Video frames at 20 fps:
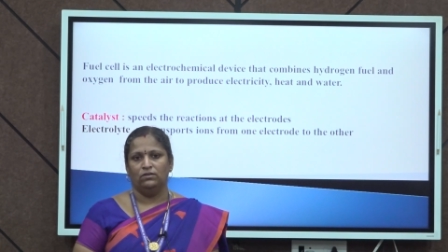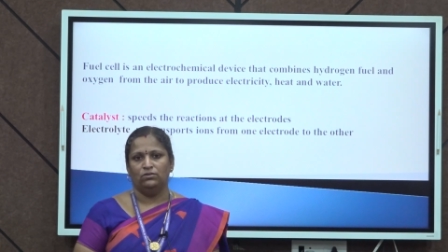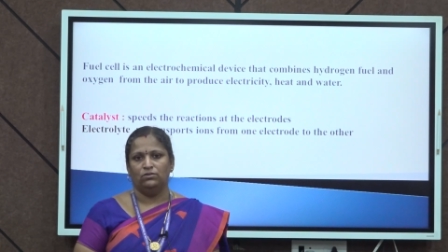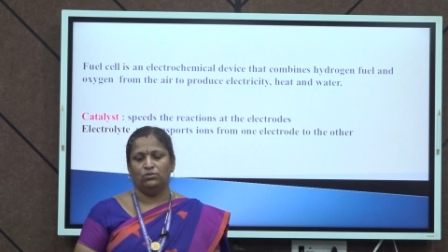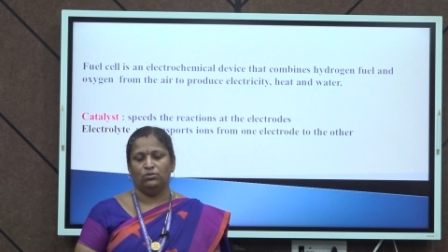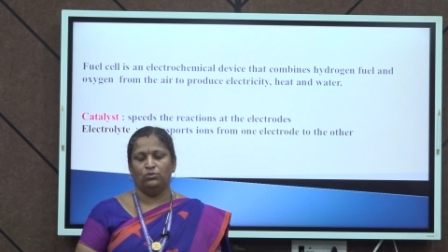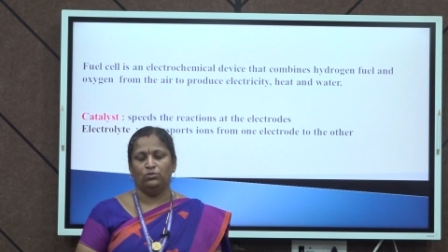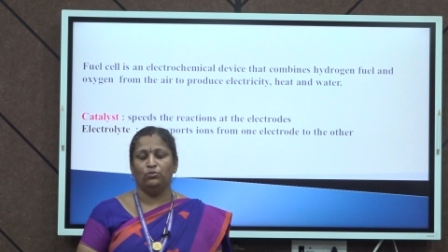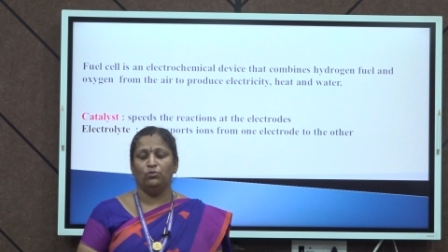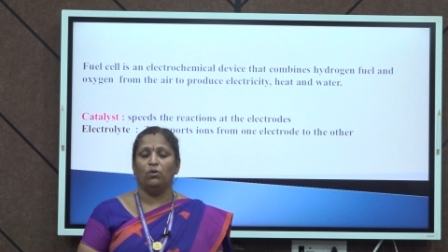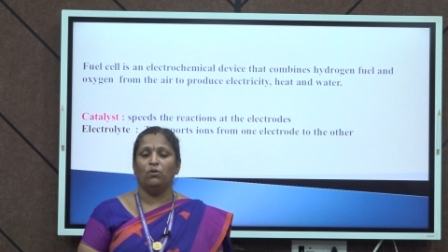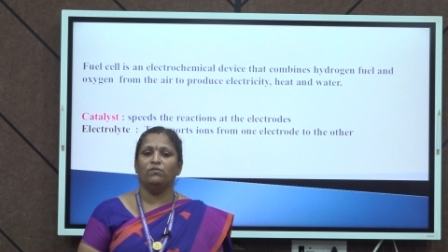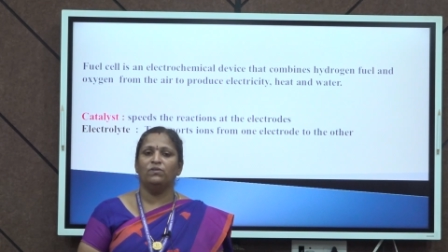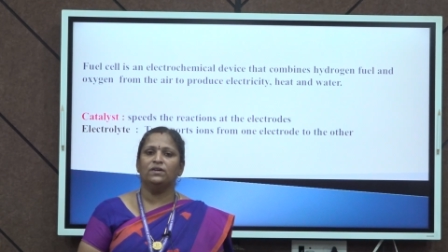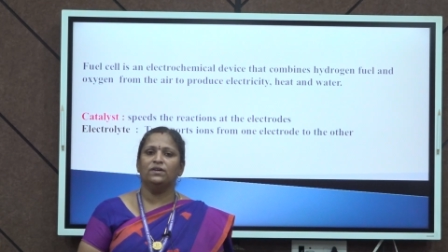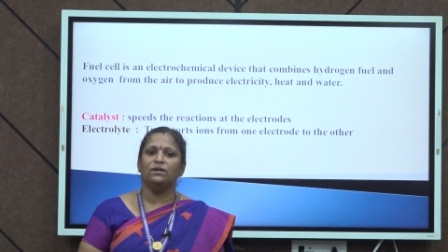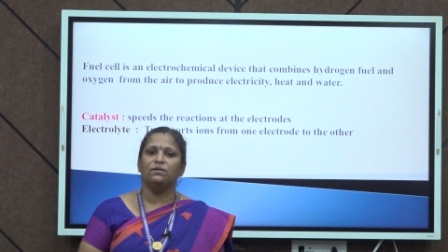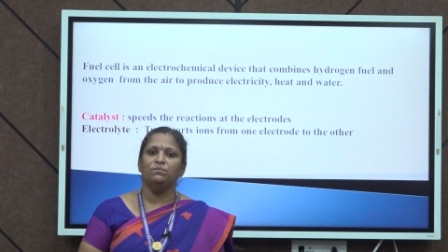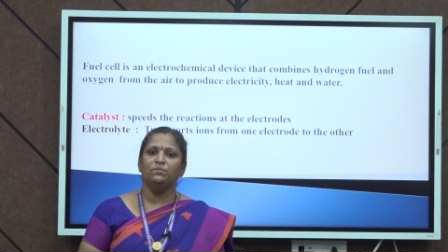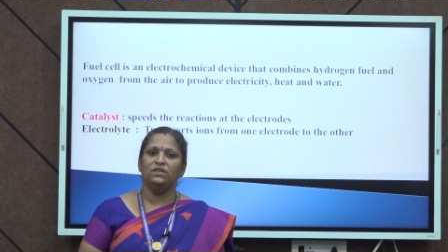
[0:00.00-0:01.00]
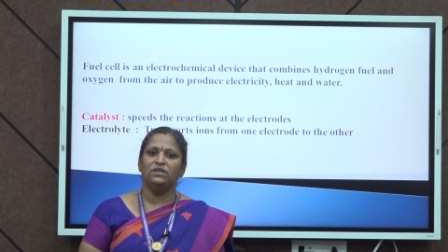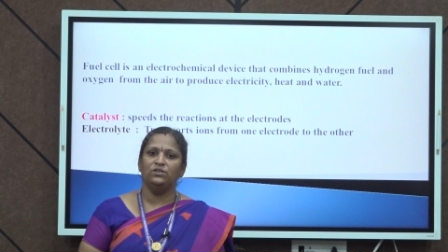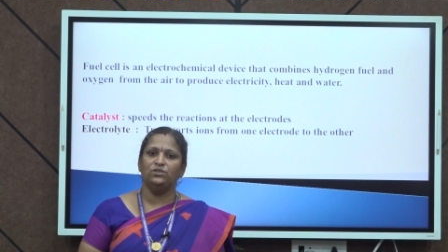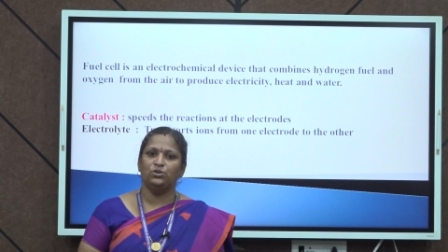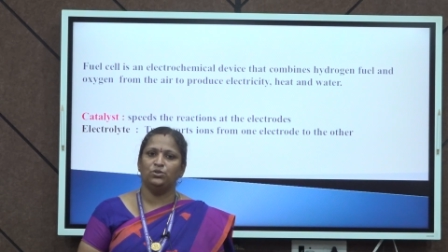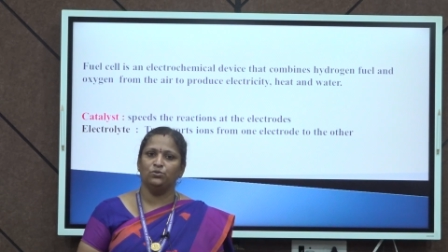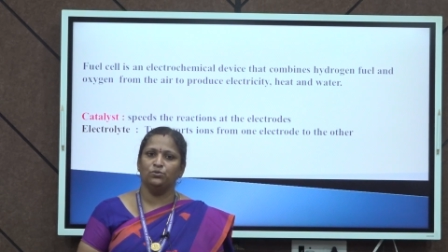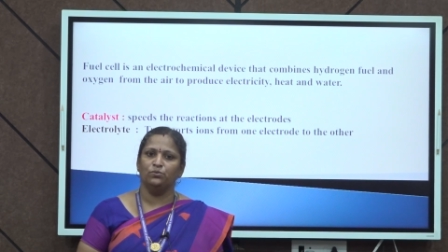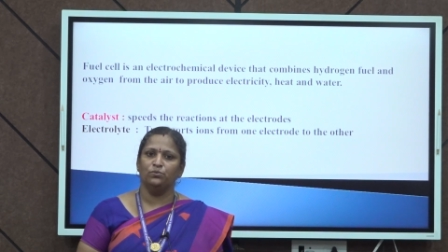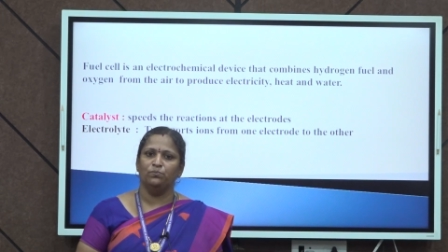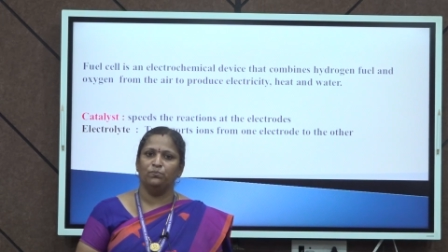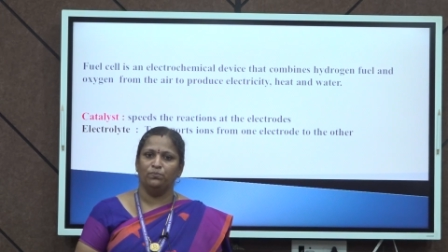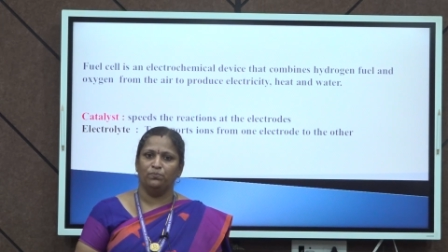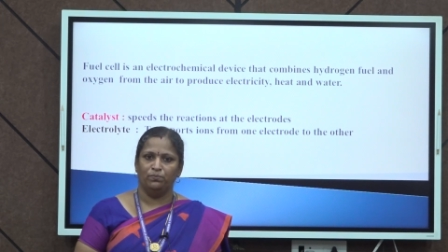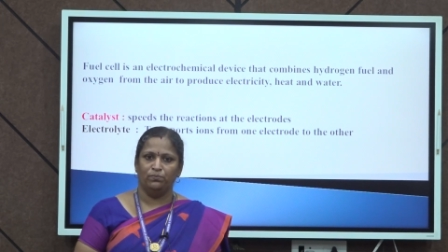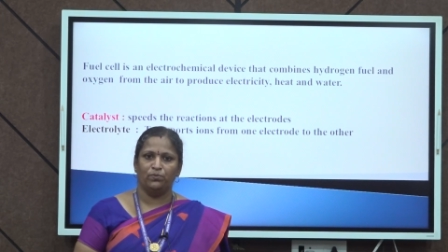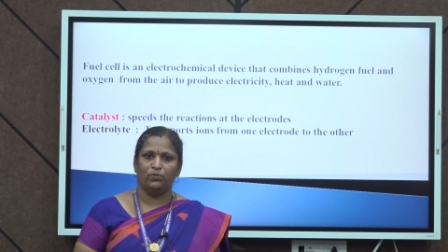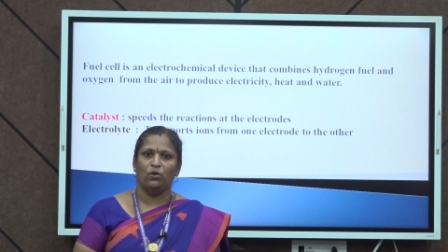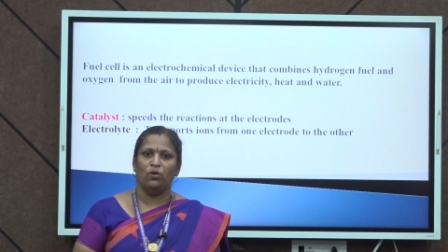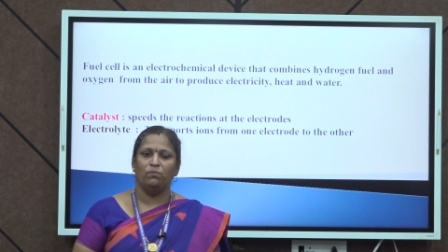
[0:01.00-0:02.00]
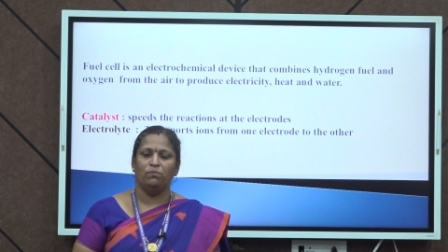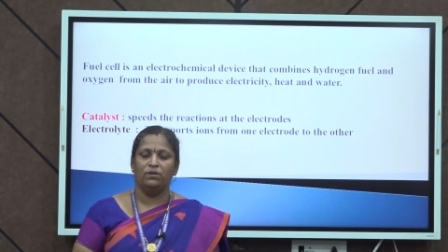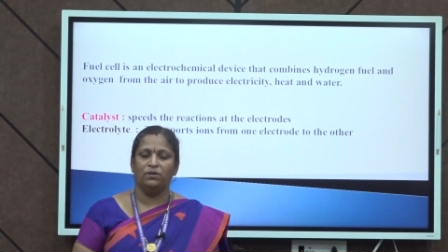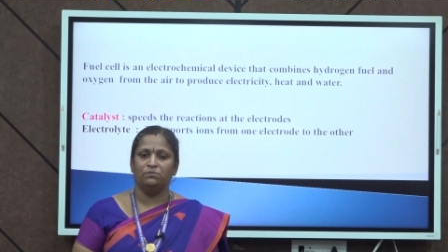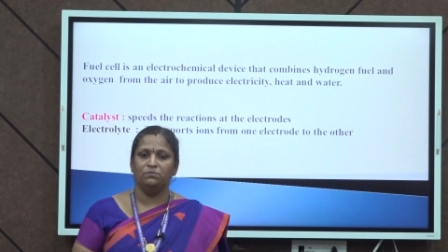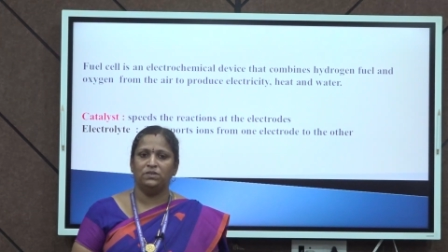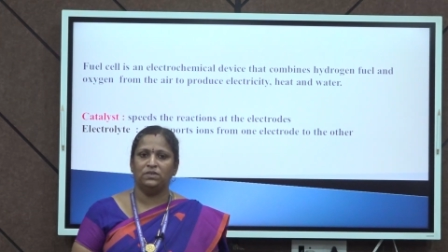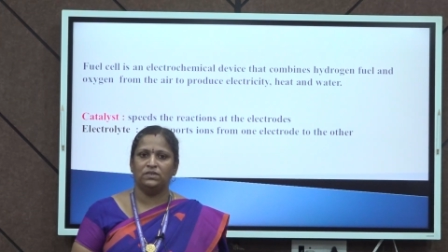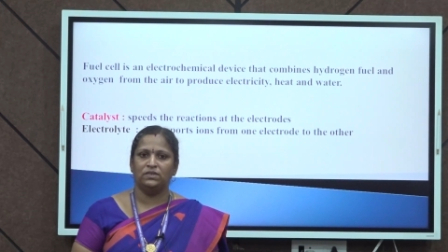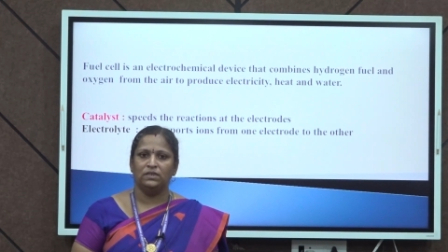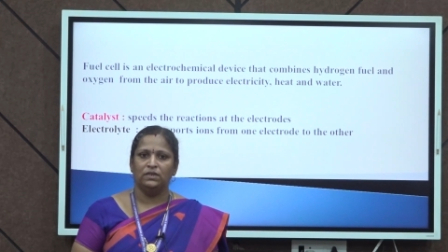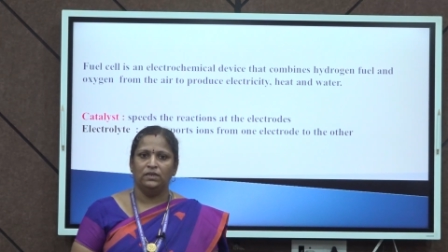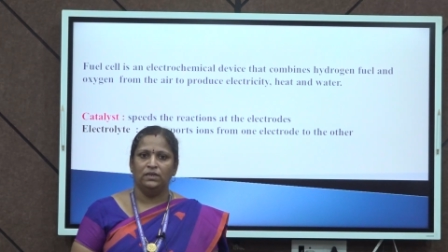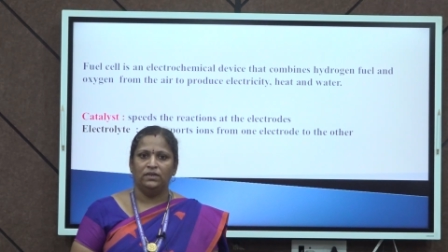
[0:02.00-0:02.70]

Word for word: So, to overcome these two problems,